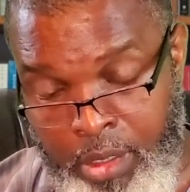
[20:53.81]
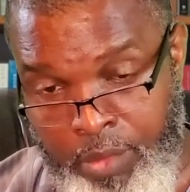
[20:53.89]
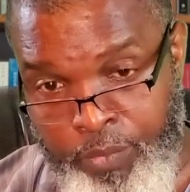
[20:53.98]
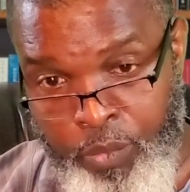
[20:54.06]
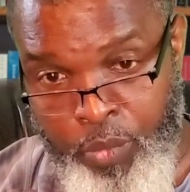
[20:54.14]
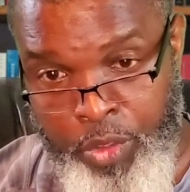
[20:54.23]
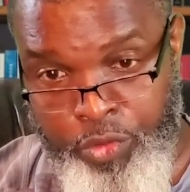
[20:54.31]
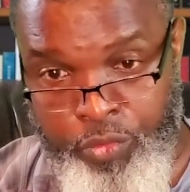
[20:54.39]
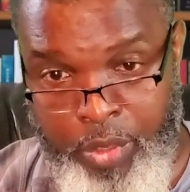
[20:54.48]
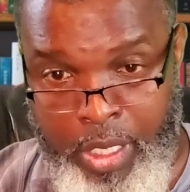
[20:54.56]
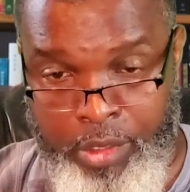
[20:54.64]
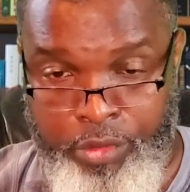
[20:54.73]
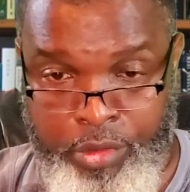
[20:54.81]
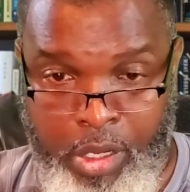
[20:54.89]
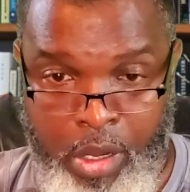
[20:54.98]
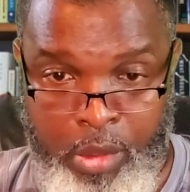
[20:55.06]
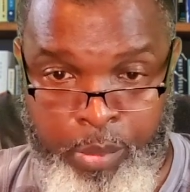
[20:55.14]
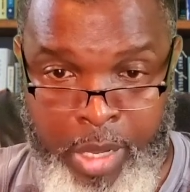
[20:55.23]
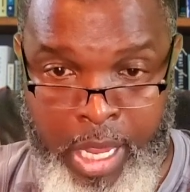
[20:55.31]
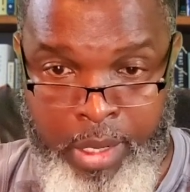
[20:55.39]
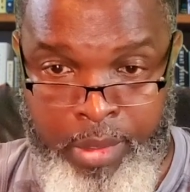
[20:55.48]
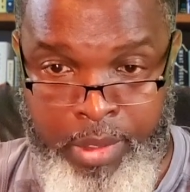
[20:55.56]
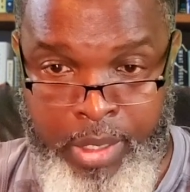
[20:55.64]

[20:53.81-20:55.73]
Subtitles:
of what stranger talking about.